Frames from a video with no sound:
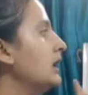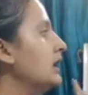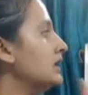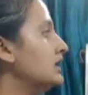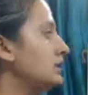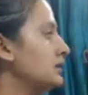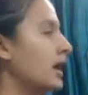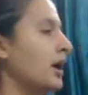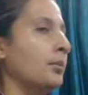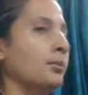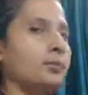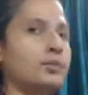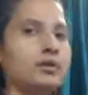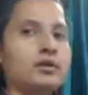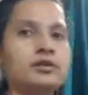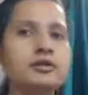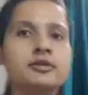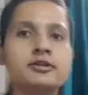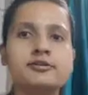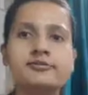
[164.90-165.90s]

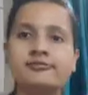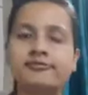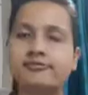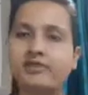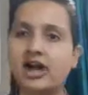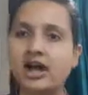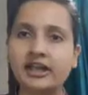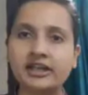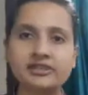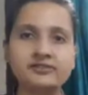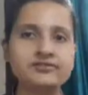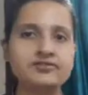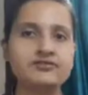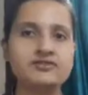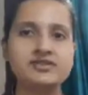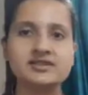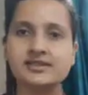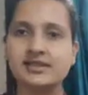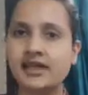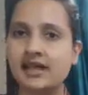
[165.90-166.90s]
number, 5,
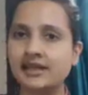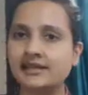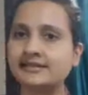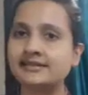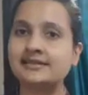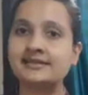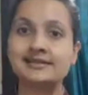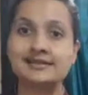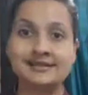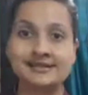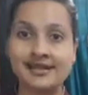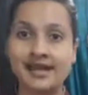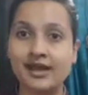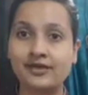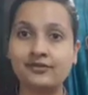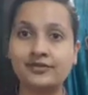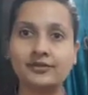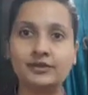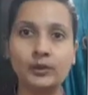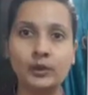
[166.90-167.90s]
6,
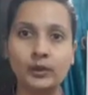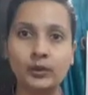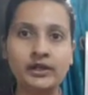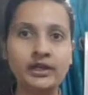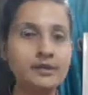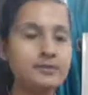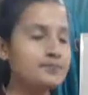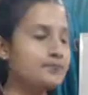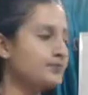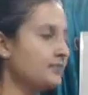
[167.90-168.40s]
7, okay,